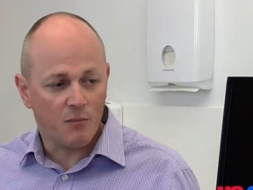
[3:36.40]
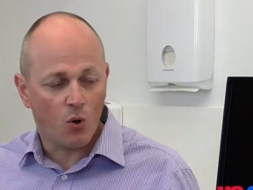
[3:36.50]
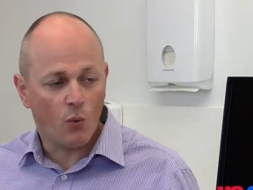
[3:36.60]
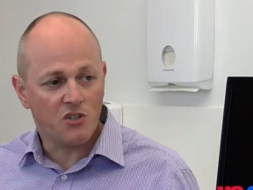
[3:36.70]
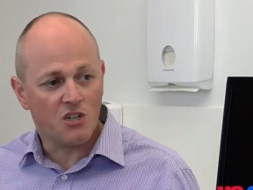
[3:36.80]

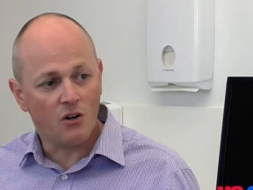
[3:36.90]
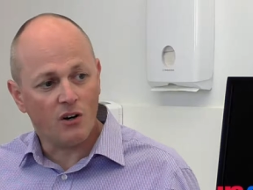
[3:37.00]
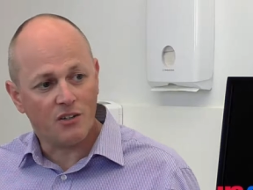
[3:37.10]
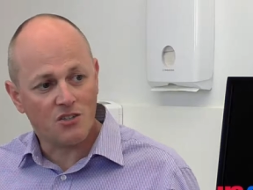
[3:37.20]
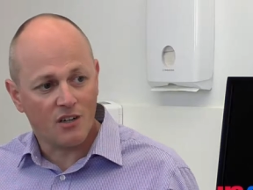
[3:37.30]
anymore, where she
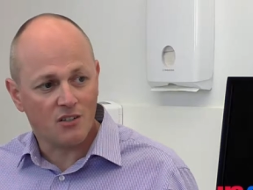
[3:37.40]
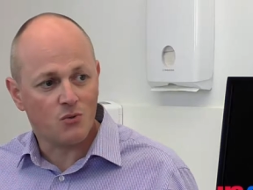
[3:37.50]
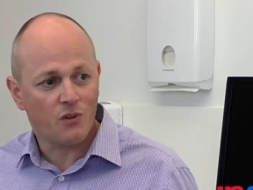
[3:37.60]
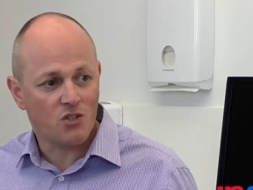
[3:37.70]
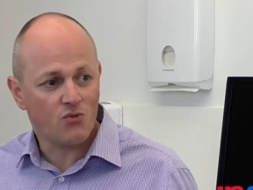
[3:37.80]
got her son
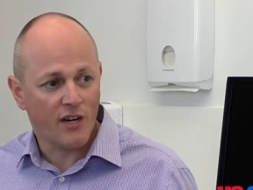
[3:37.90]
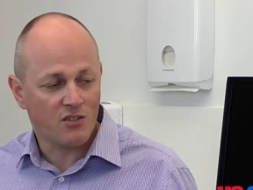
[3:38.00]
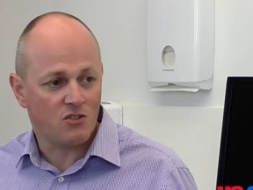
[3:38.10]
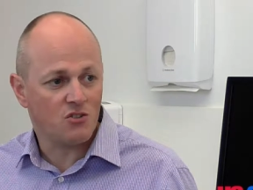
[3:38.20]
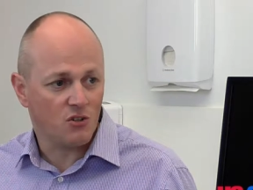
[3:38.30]
to
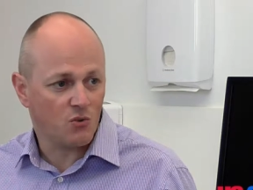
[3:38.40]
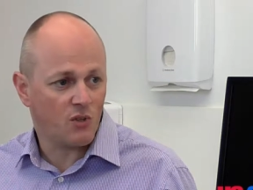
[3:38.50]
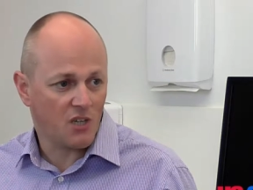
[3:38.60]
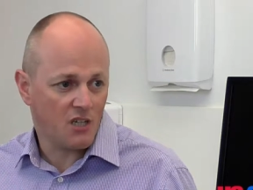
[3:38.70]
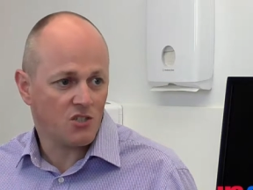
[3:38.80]
extract her tooth
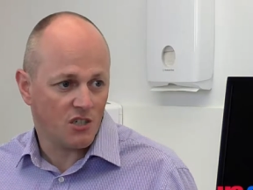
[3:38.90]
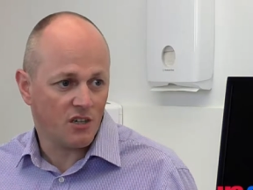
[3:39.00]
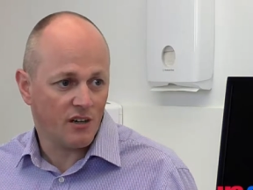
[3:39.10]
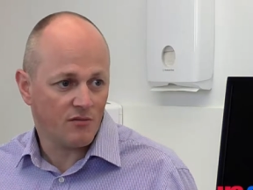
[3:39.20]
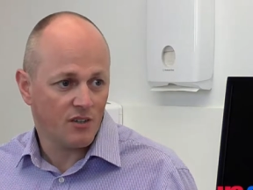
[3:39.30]
with a kitchen
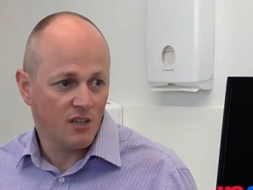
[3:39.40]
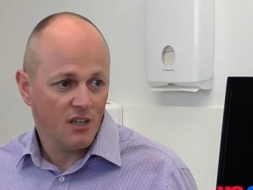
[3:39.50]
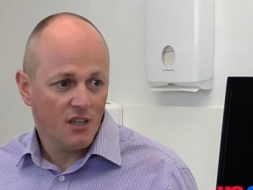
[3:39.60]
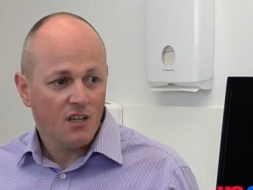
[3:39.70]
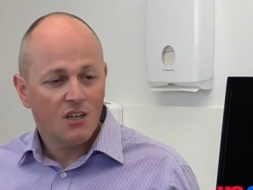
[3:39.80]
knife.
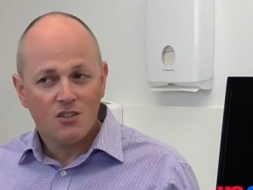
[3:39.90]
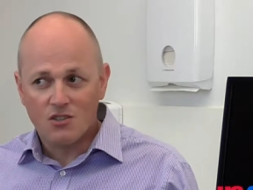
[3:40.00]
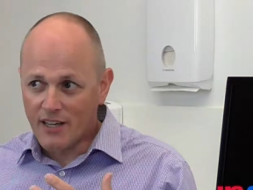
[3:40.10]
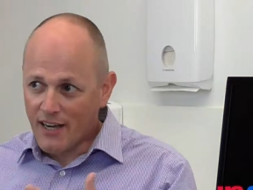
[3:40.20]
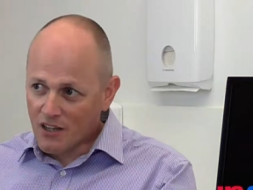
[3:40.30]

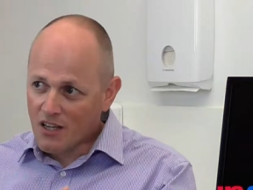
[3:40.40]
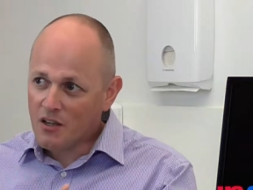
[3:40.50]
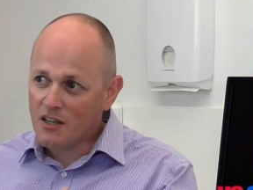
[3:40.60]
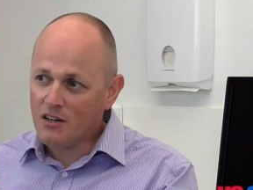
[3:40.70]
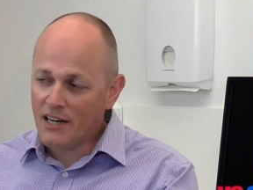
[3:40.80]
So that
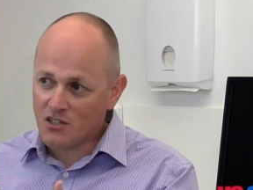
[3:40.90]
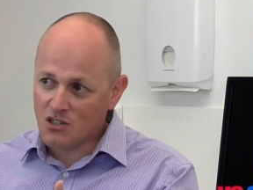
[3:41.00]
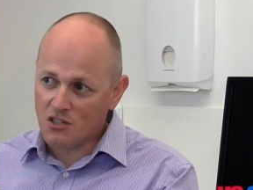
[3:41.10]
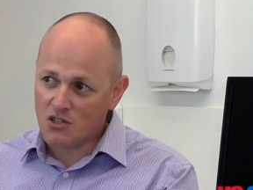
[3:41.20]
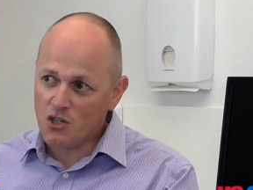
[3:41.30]
leads
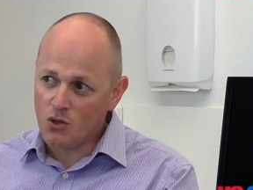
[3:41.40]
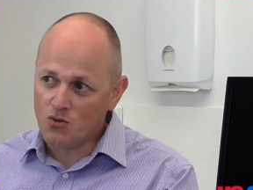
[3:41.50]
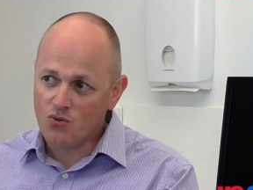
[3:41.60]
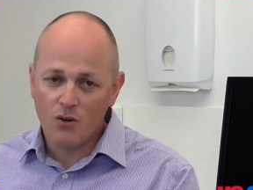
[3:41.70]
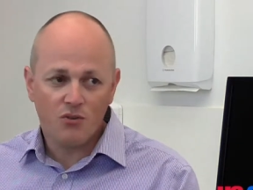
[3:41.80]
to this
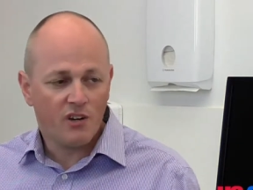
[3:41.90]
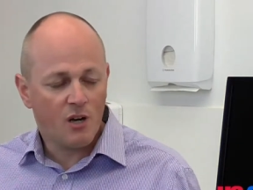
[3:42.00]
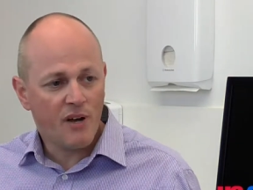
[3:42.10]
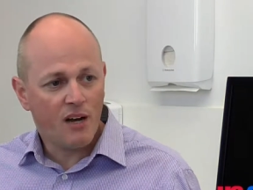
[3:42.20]
huge growth in her